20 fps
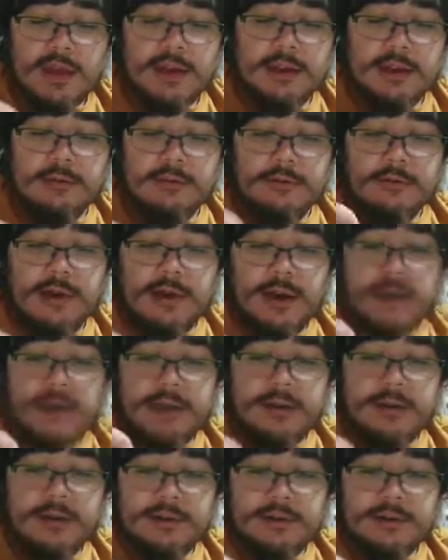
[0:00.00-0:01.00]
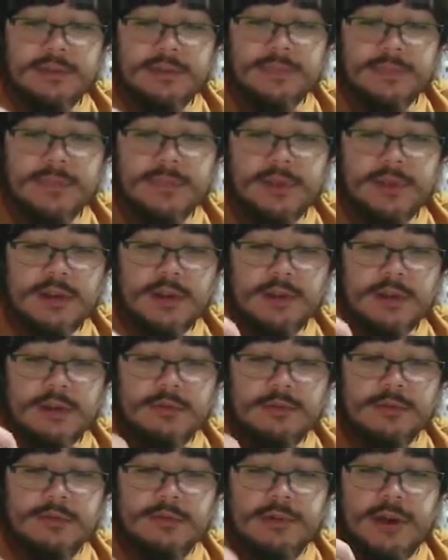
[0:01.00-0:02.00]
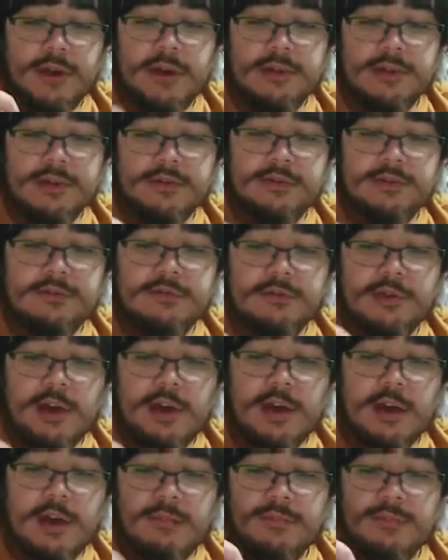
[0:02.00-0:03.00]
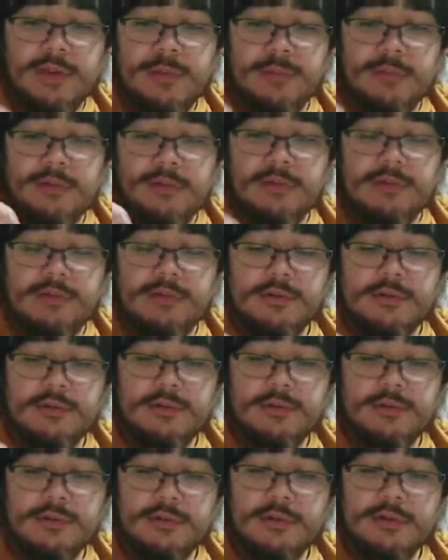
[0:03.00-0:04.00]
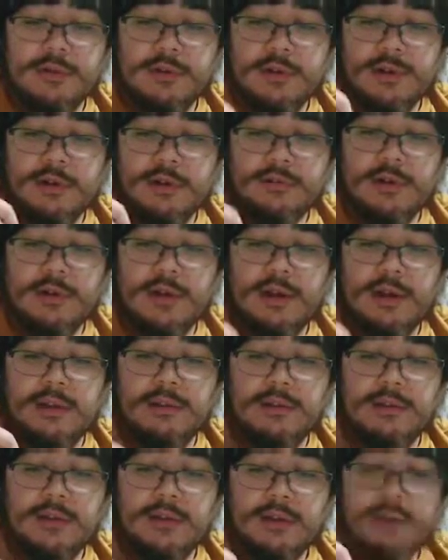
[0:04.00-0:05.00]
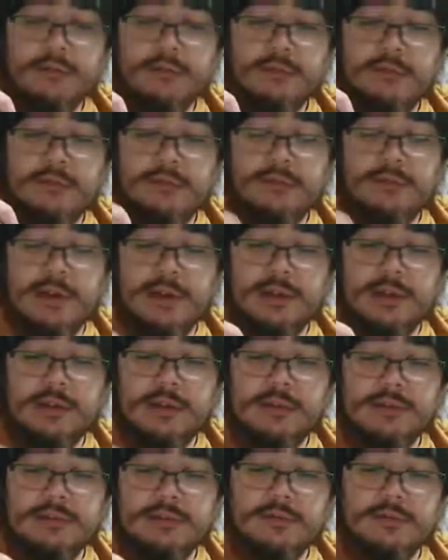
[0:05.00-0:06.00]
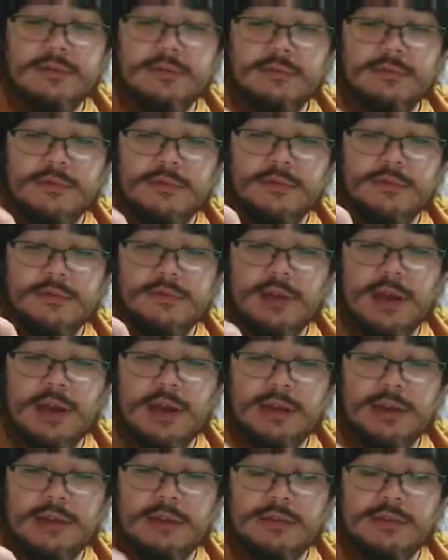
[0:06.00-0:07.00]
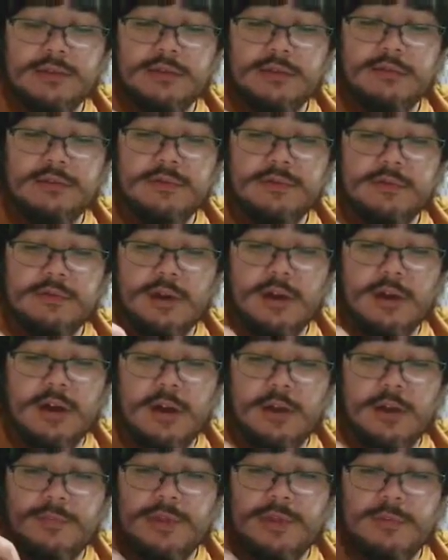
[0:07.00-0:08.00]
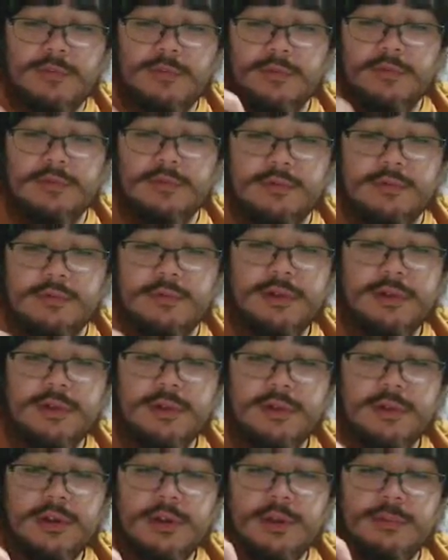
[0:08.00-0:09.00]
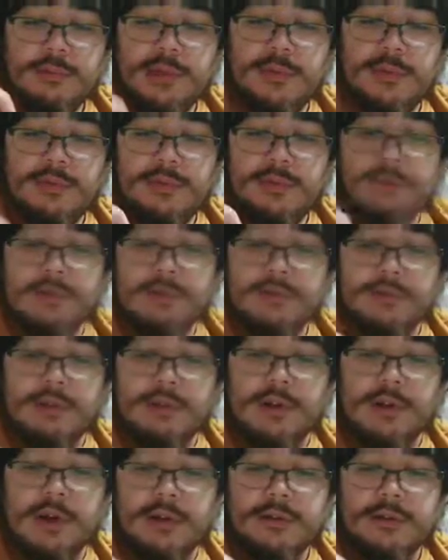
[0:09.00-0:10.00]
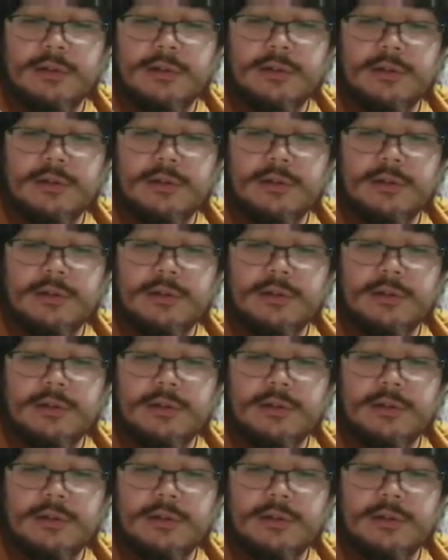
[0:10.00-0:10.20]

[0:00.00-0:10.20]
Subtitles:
And why are we trying to draw people? We're trying to draw people now.